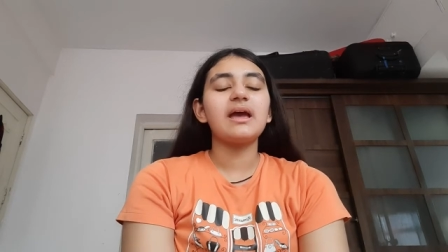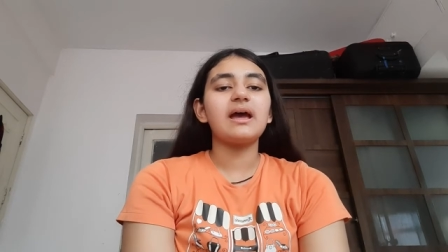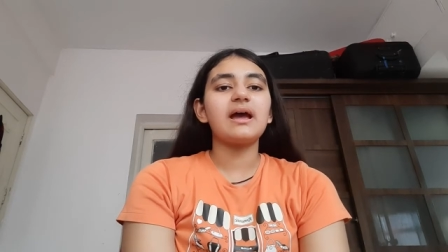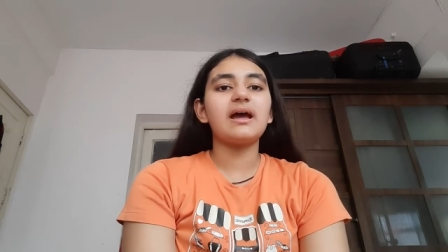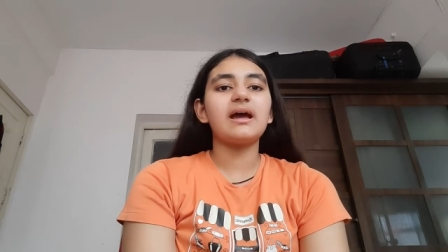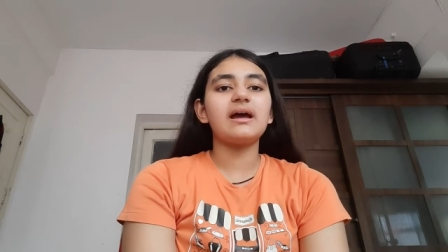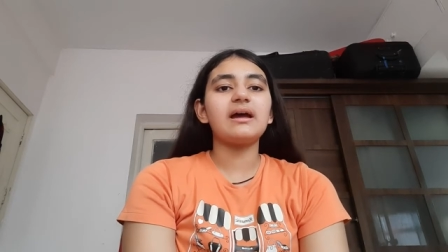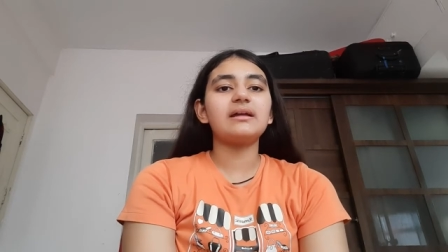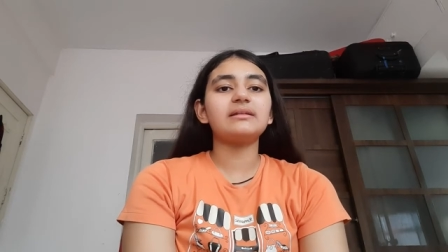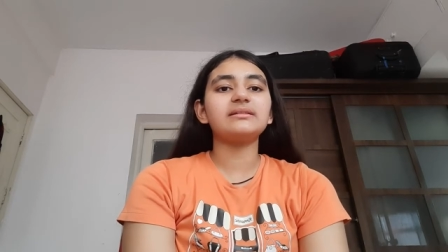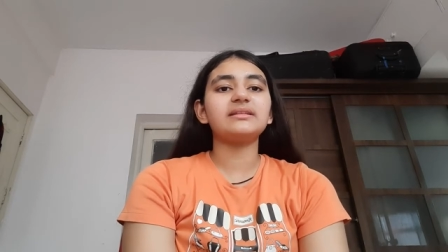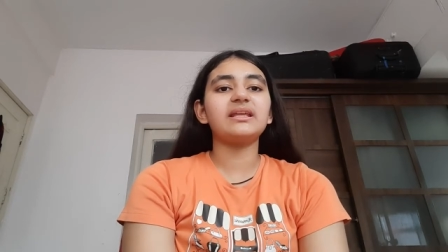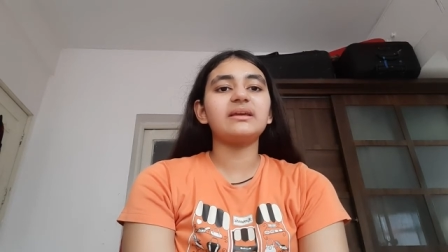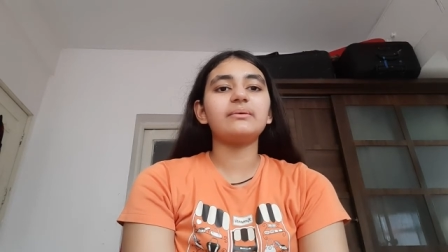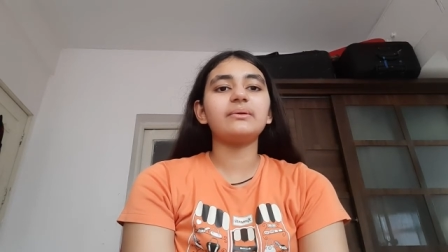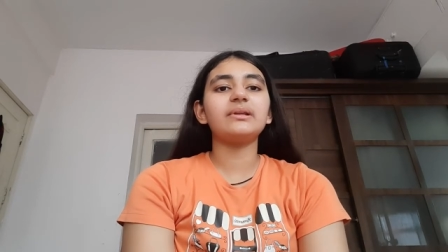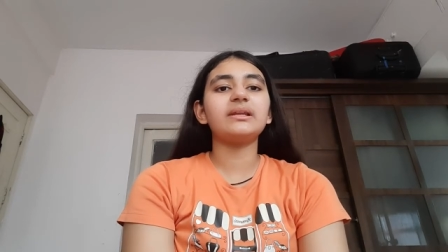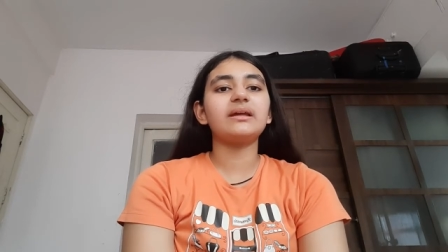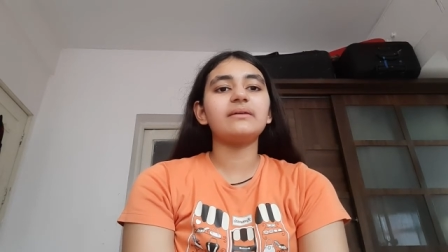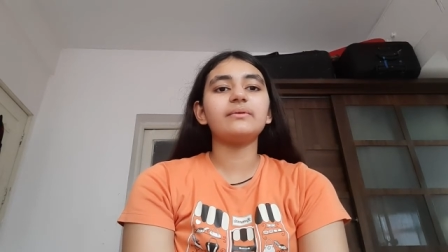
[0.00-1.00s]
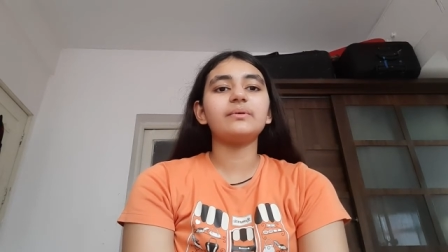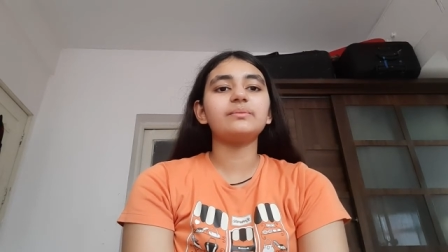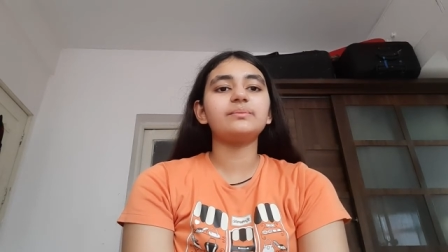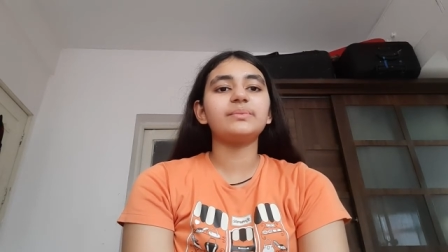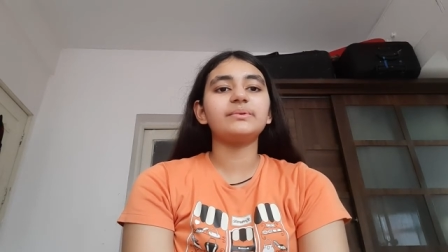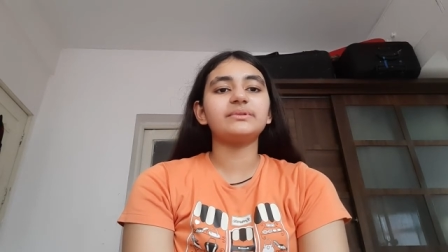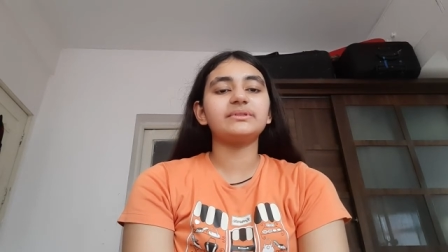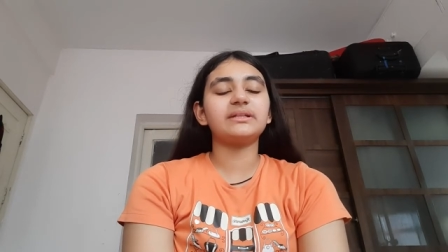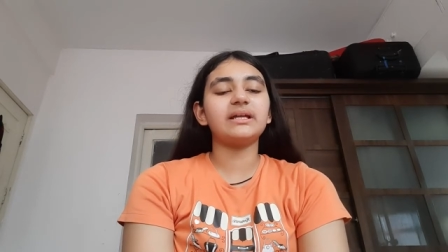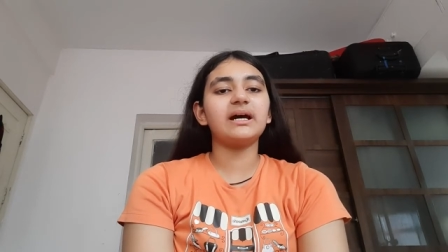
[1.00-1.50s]
and they will never
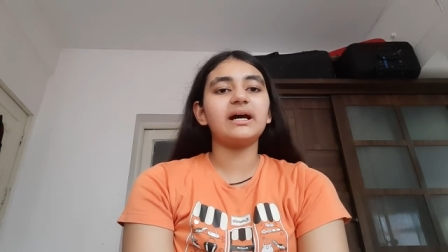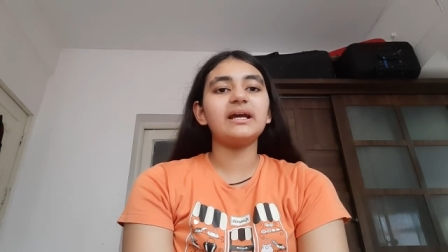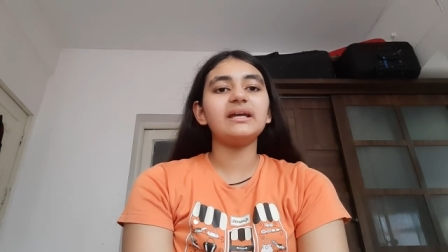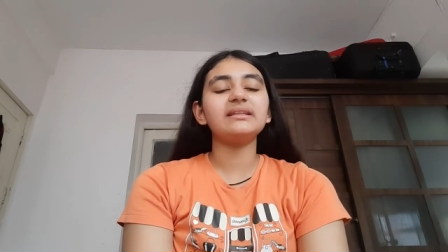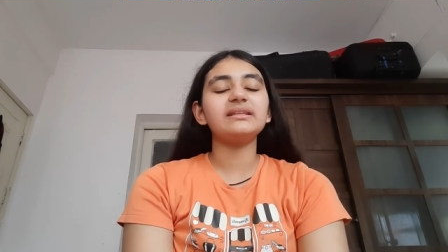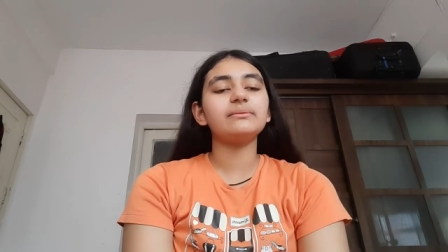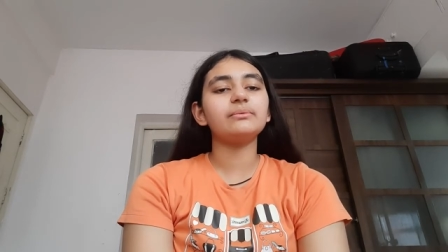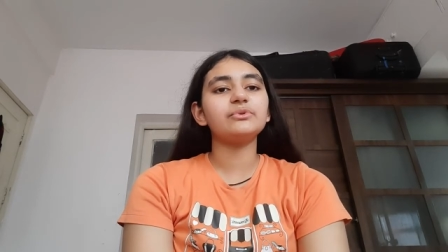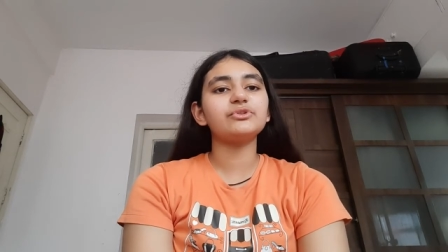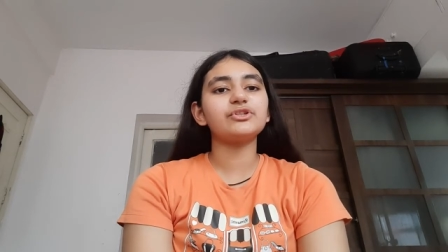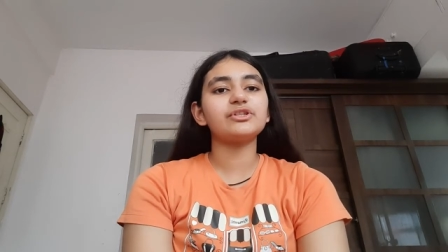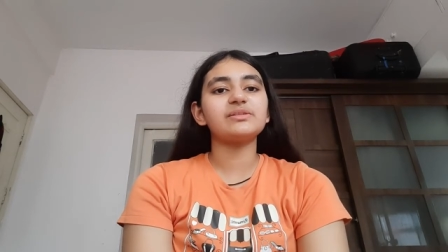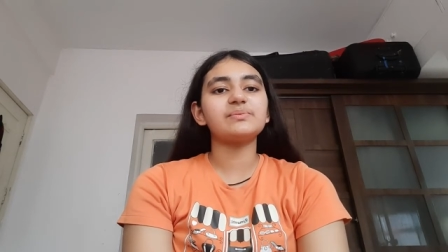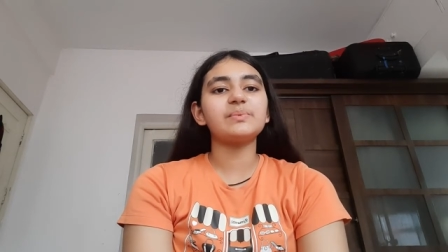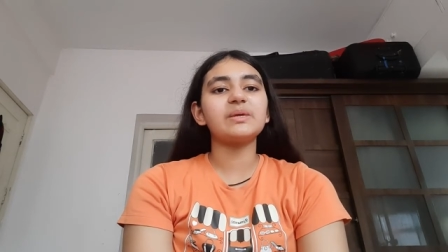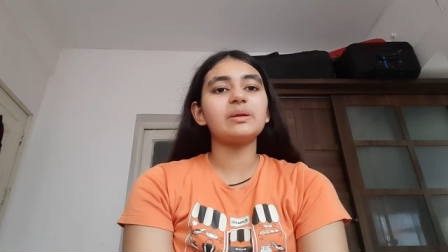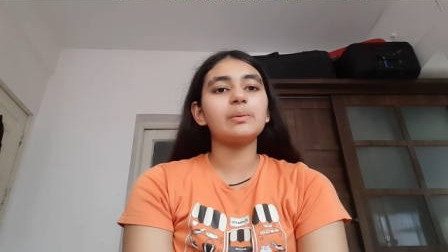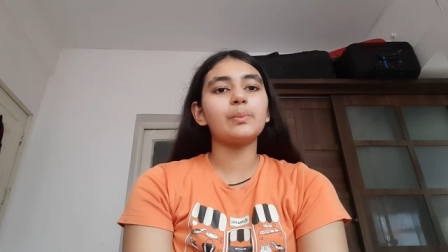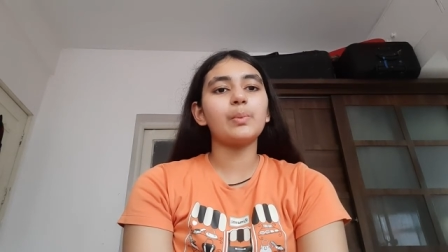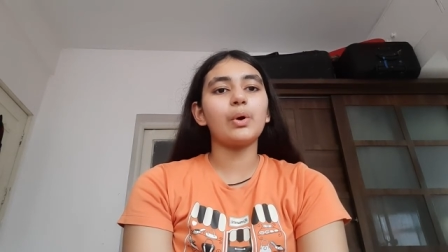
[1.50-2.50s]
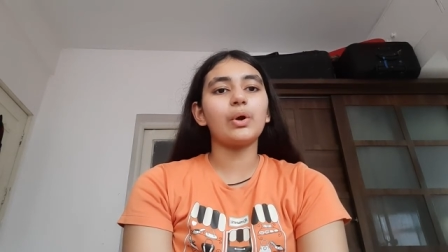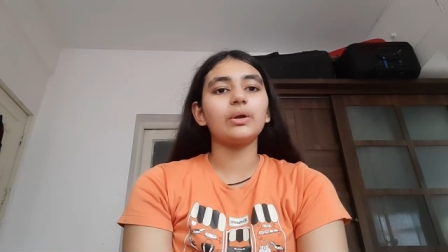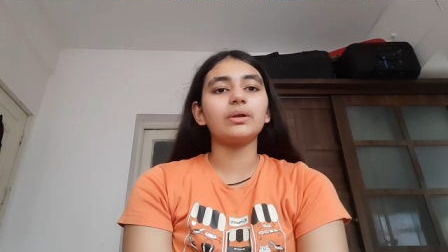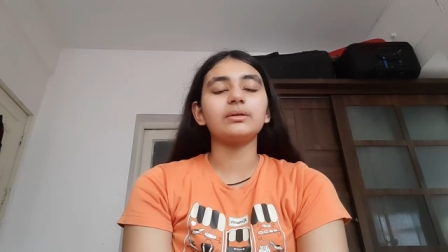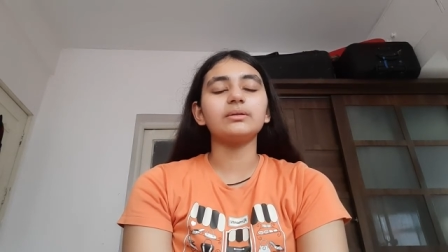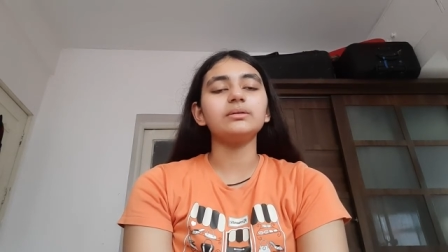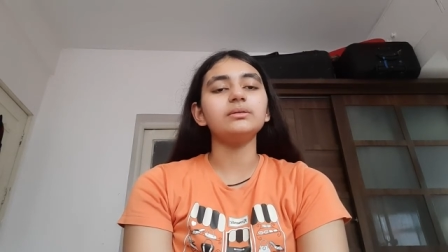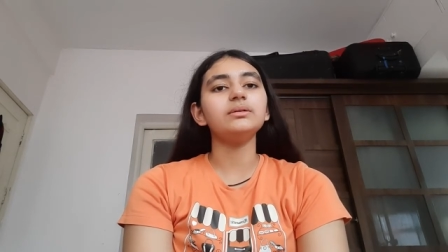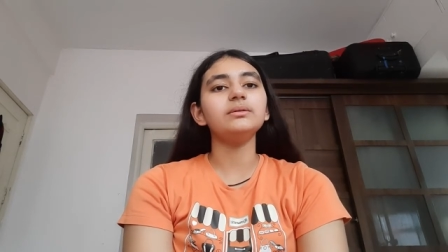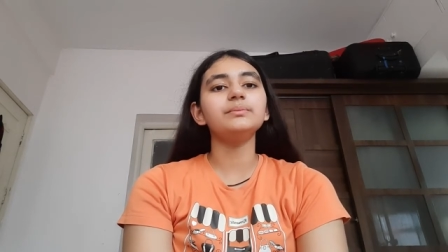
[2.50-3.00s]
die, they will just be
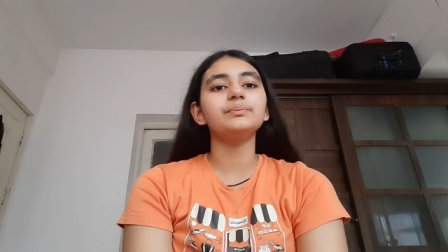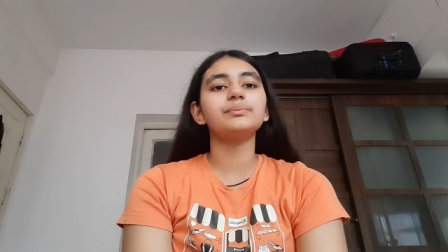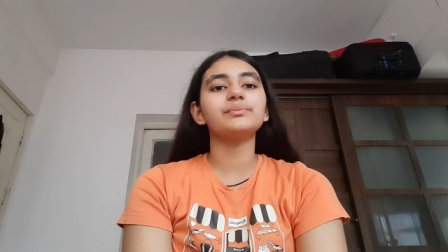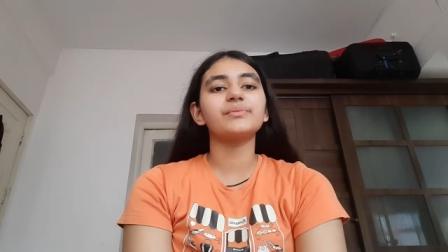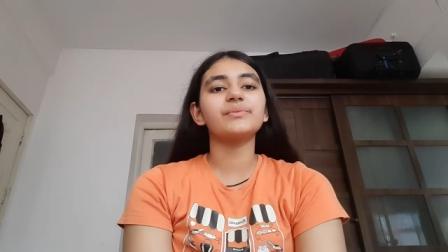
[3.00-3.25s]
immortal.